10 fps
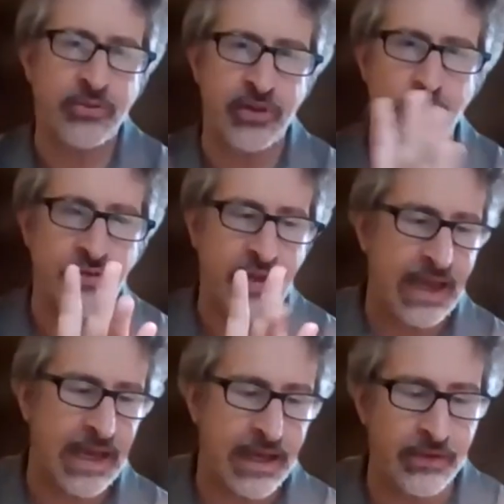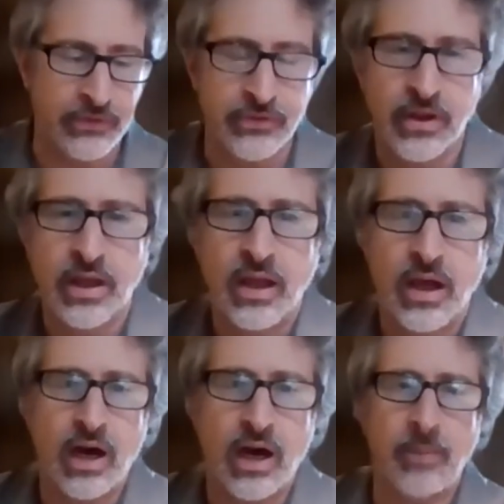Sellars as
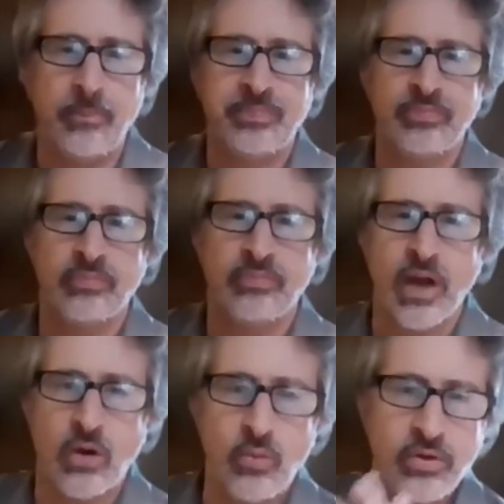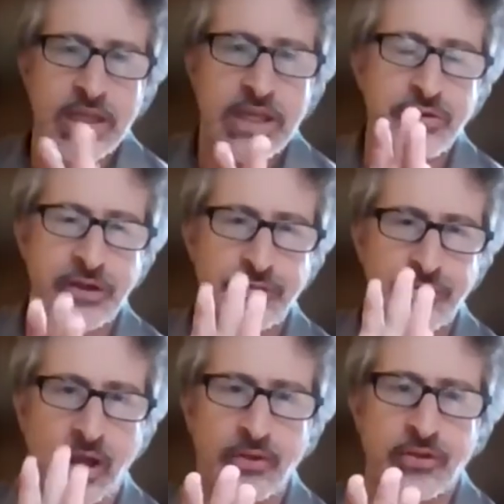a really interesting
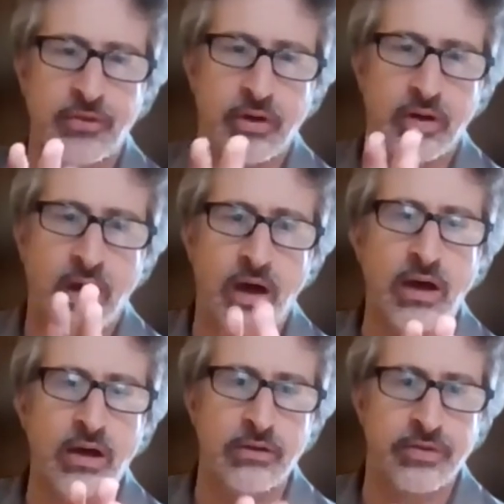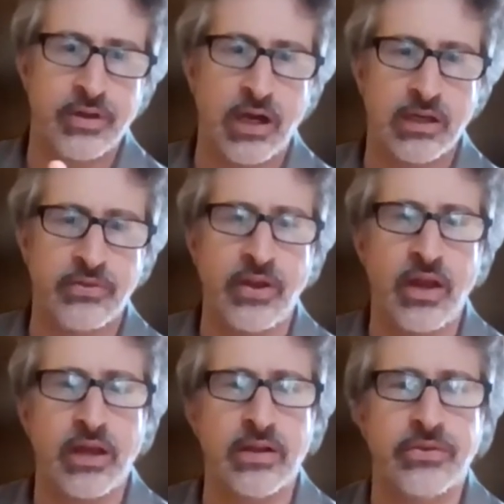philosopher of cognitive
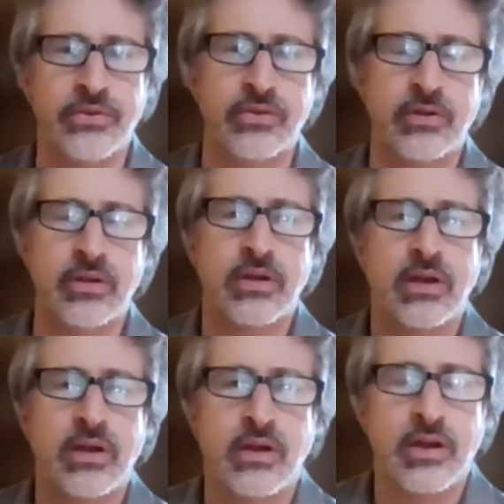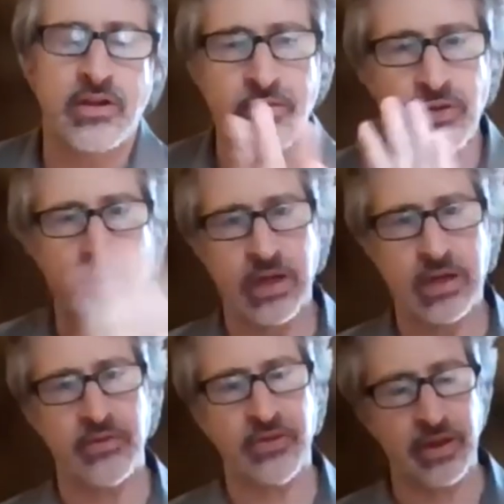science. Because even though
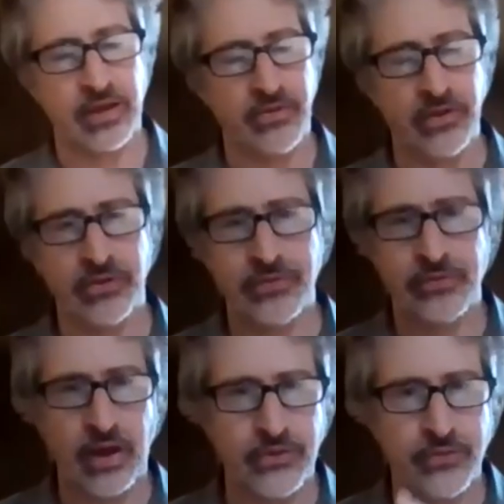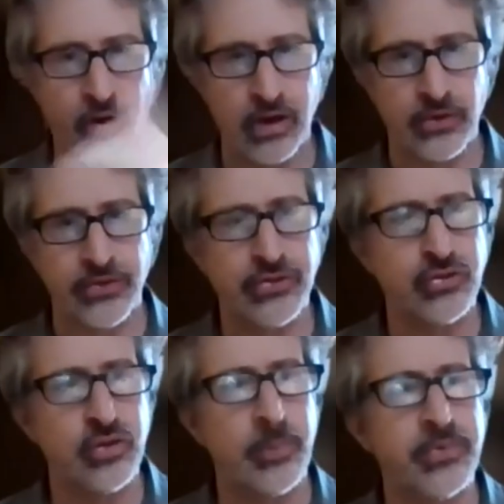cognitive science has far
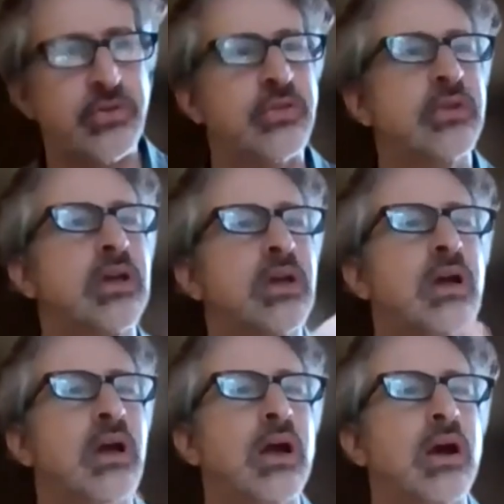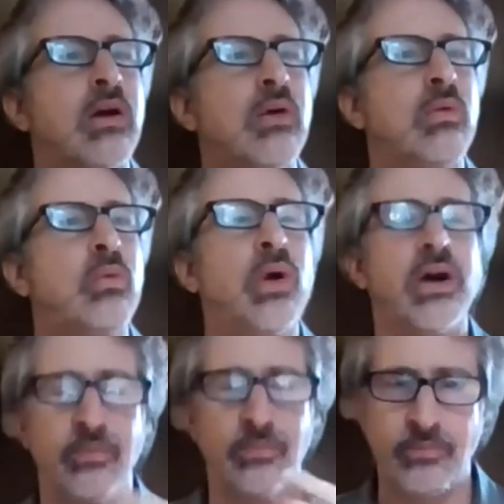outstripped
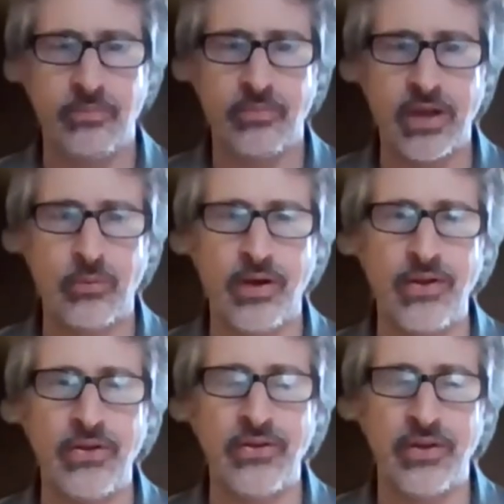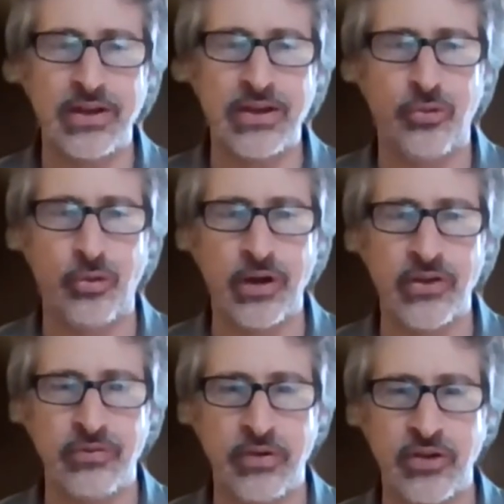what it was in the
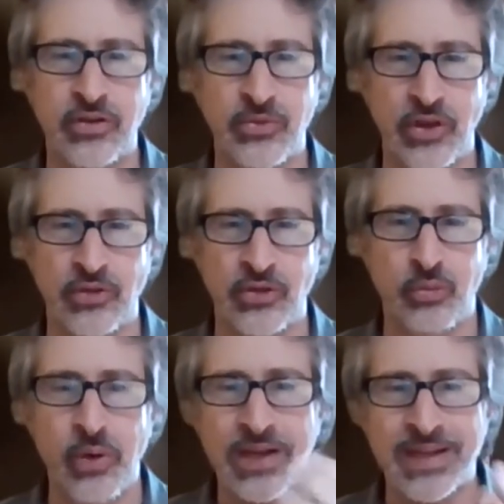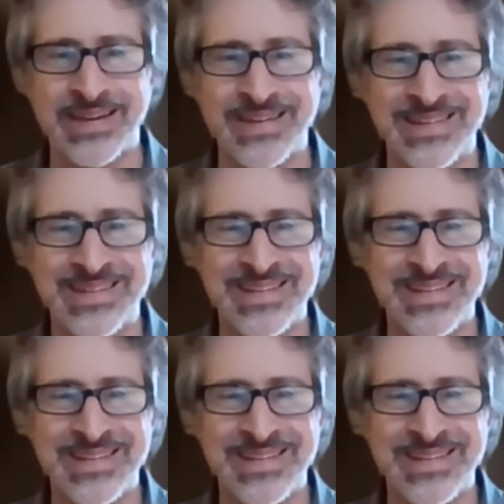1940s and 50s when Sellars was writing,